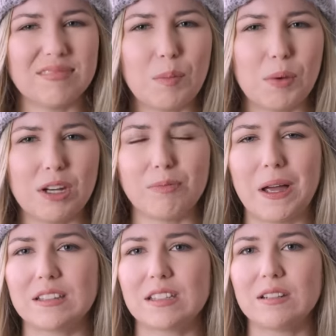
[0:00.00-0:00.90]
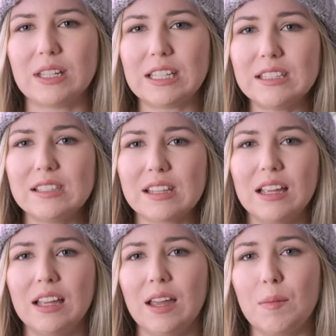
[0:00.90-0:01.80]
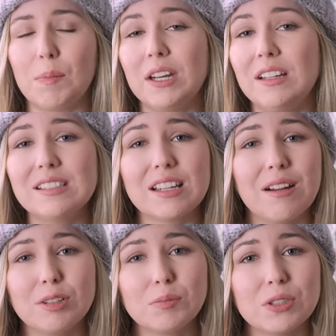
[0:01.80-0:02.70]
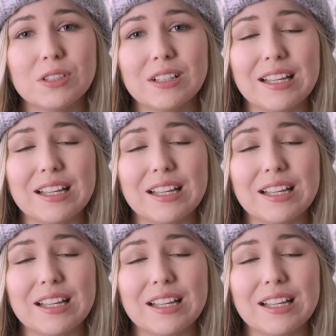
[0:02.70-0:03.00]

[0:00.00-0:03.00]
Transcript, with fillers: a bit of positive ease, but it's comfortable.